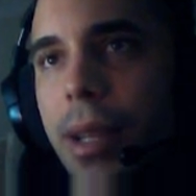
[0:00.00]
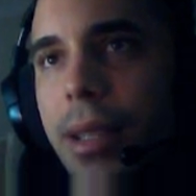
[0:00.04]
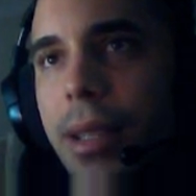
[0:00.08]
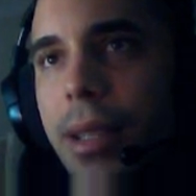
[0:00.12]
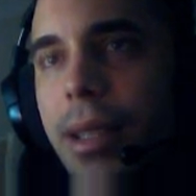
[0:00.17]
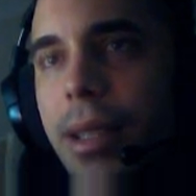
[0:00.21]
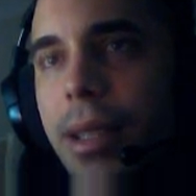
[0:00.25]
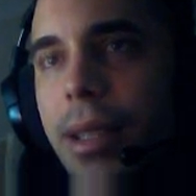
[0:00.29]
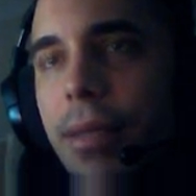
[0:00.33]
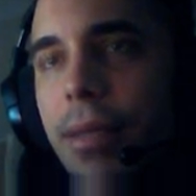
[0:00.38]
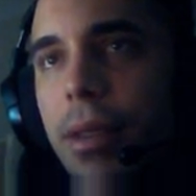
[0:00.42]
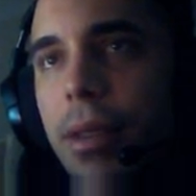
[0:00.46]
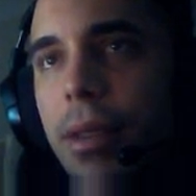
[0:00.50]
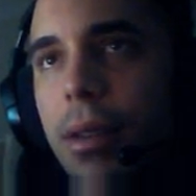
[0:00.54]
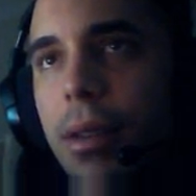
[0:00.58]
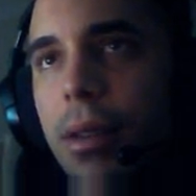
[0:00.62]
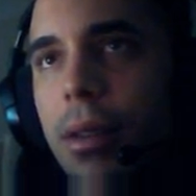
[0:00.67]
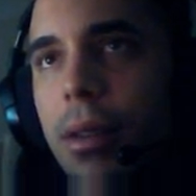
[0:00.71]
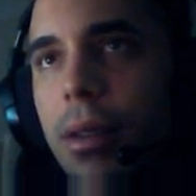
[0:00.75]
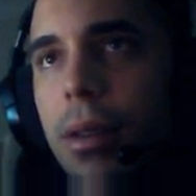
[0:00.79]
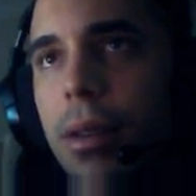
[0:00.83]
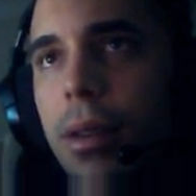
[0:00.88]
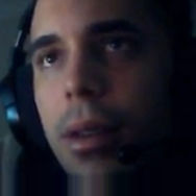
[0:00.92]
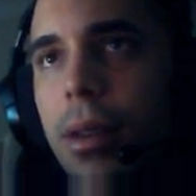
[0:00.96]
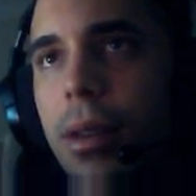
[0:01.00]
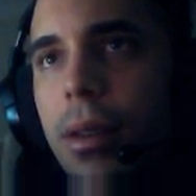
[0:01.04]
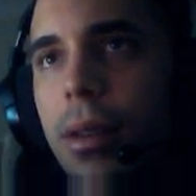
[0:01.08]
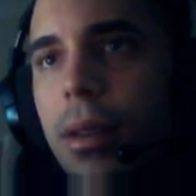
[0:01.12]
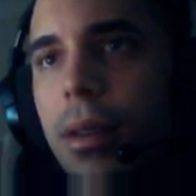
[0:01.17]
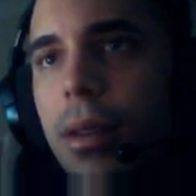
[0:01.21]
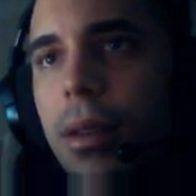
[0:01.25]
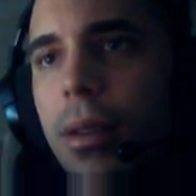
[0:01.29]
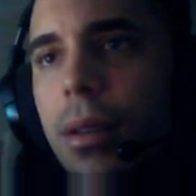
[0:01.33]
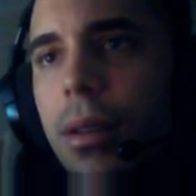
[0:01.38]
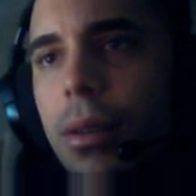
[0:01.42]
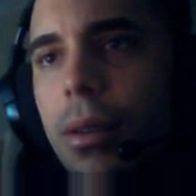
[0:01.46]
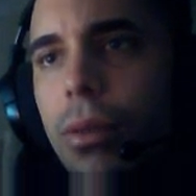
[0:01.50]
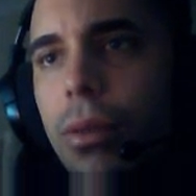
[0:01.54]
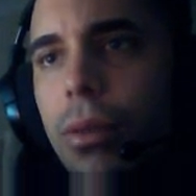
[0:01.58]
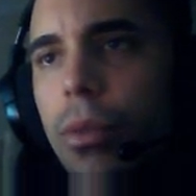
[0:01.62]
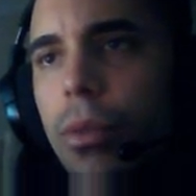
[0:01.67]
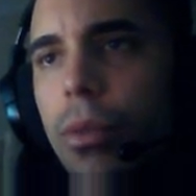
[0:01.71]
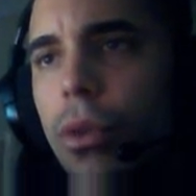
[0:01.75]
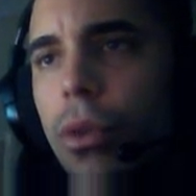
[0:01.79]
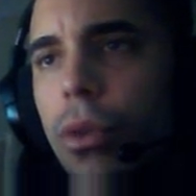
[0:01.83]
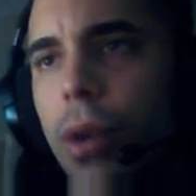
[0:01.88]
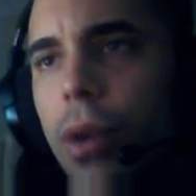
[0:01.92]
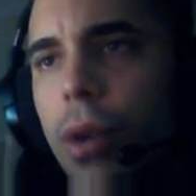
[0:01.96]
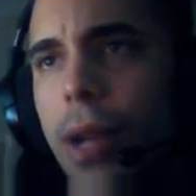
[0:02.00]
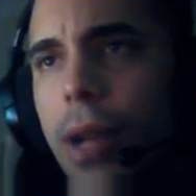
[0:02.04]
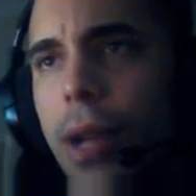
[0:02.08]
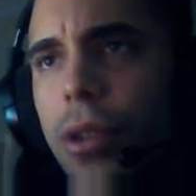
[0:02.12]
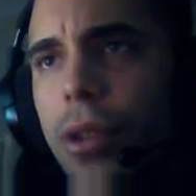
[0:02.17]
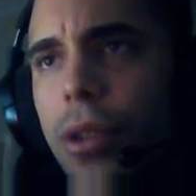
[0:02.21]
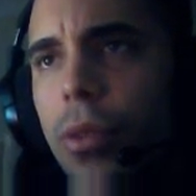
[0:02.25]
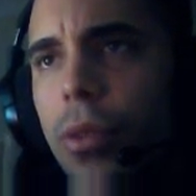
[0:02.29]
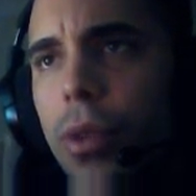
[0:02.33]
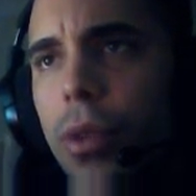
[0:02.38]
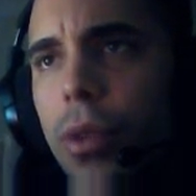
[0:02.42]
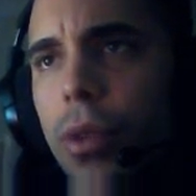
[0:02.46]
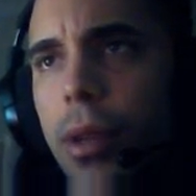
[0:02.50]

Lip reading: 7 RR. Actually more than